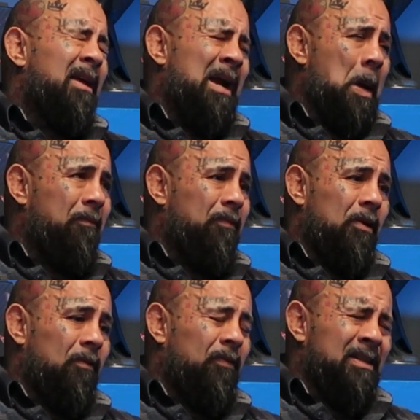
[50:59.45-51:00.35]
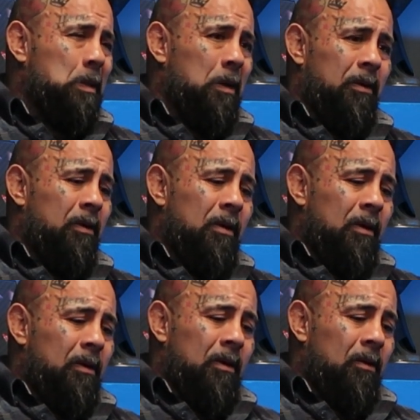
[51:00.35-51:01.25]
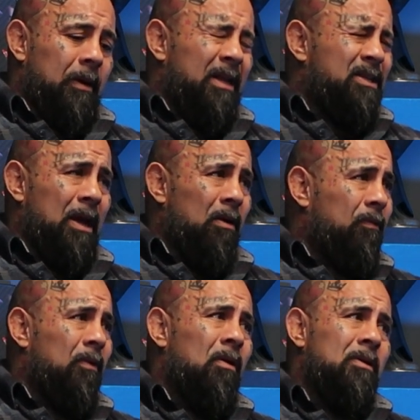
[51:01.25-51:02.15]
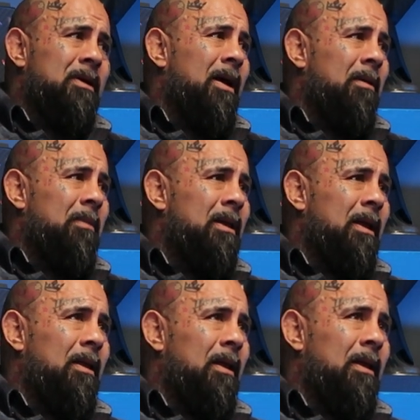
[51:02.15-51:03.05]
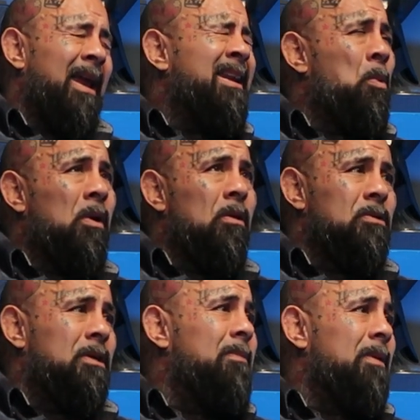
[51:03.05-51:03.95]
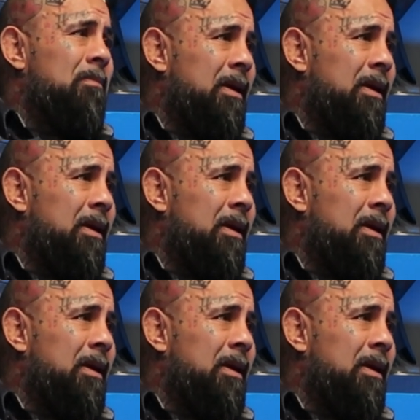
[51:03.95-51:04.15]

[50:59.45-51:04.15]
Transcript: I got, you know, friends that are, you know, in jail for a long time. And any one of those could have been